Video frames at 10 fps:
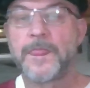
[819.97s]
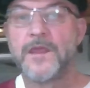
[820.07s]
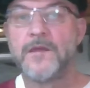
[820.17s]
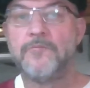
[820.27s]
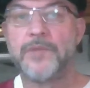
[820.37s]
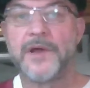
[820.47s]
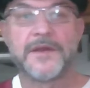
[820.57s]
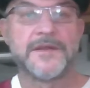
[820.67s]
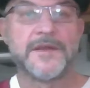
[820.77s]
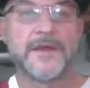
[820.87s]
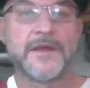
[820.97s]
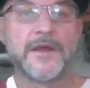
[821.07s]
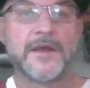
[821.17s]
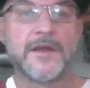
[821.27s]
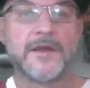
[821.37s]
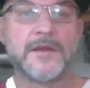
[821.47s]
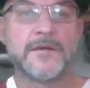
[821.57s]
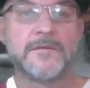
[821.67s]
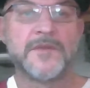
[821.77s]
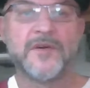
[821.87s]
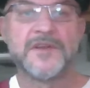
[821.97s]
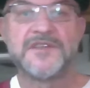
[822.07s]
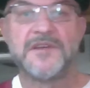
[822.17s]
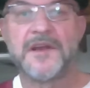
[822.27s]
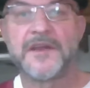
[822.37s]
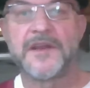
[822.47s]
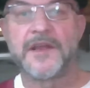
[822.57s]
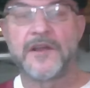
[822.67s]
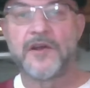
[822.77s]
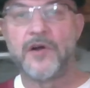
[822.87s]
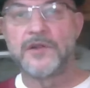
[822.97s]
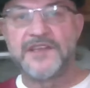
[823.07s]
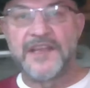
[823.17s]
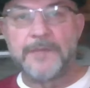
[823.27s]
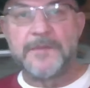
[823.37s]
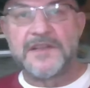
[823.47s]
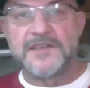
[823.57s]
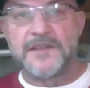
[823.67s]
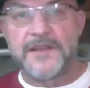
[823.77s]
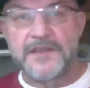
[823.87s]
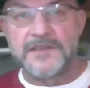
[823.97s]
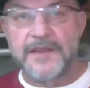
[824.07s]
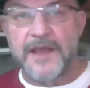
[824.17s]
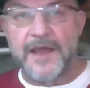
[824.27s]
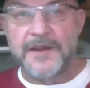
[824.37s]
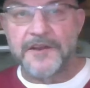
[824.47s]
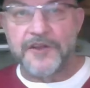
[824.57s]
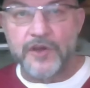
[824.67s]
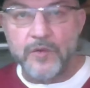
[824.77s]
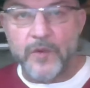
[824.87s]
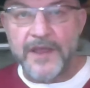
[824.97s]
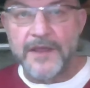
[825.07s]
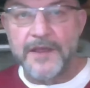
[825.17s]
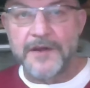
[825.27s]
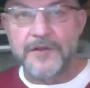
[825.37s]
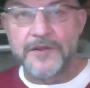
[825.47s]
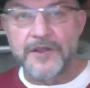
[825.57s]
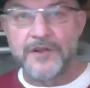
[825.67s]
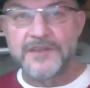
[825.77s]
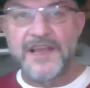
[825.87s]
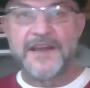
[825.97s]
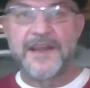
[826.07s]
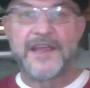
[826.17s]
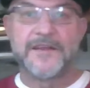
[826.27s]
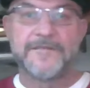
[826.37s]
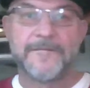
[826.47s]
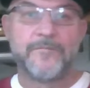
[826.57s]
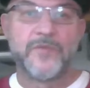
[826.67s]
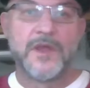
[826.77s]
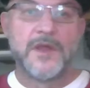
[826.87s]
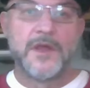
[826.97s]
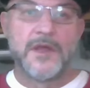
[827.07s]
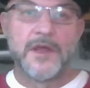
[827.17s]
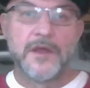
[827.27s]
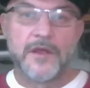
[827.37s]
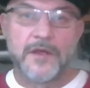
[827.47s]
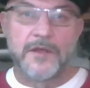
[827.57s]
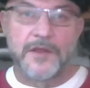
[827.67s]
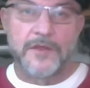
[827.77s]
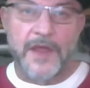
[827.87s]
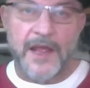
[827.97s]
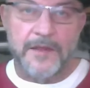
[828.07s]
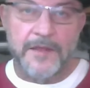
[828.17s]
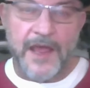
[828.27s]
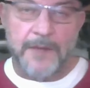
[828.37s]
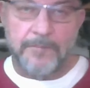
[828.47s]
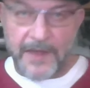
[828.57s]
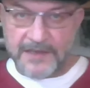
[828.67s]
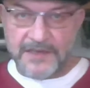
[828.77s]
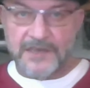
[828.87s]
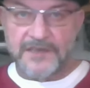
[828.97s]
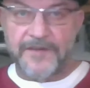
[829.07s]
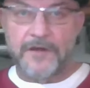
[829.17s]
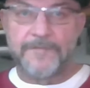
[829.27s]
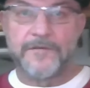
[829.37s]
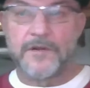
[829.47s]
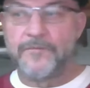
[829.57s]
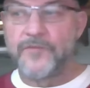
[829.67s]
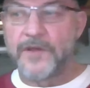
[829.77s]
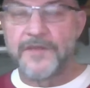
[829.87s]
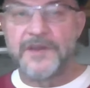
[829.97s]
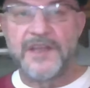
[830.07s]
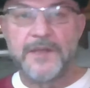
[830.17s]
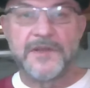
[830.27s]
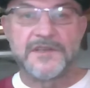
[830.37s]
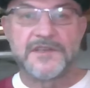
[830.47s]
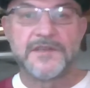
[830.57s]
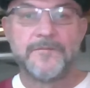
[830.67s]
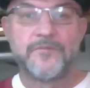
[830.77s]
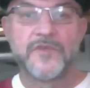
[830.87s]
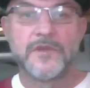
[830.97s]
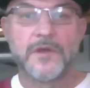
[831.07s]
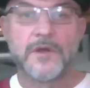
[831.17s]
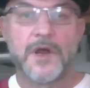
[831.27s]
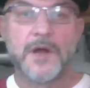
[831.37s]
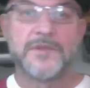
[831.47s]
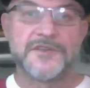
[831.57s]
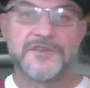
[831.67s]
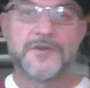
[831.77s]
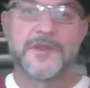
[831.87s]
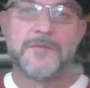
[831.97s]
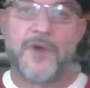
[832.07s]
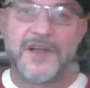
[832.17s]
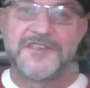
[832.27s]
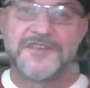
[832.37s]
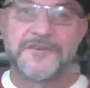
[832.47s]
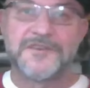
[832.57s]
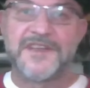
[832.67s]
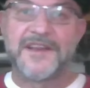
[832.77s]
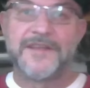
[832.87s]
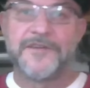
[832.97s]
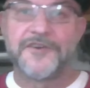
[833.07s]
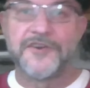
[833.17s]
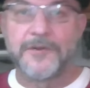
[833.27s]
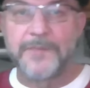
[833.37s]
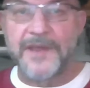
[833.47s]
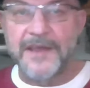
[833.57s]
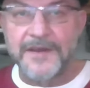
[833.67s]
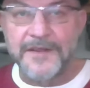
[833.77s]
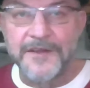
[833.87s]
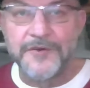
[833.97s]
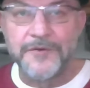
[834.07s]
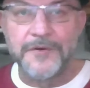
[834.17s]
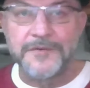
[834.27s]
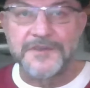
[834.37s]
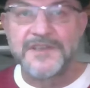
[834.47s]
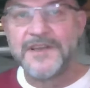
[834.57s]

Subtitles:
But, you know, it's not going to call demons and things like that in a good way. It all calls that negative. That makes us fearful of the demons, the goblins, or the monsters that live under your bed. Who knows?